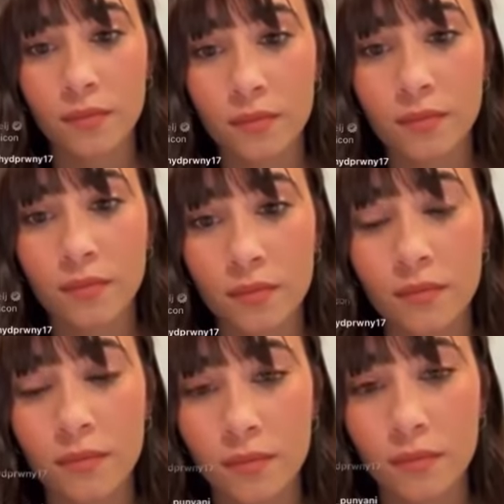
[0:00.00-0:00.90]

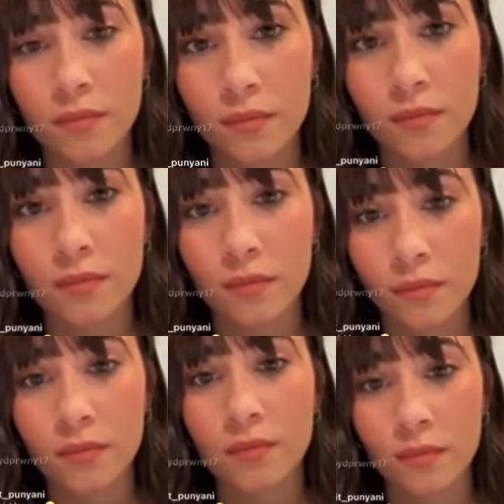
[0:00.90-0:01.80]

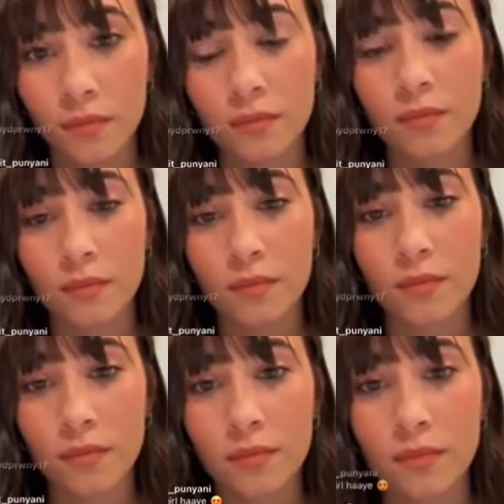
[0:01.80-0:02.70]

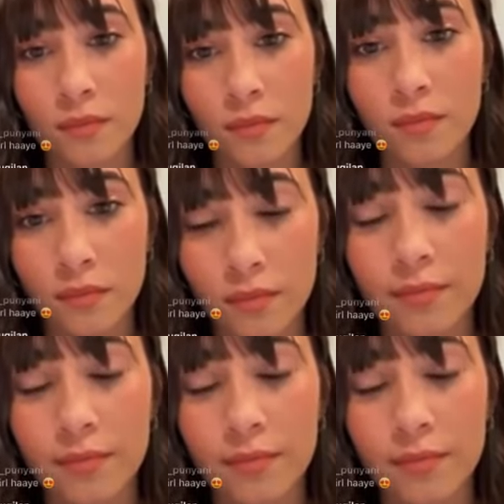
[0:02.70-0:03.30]
The person shown says nothing.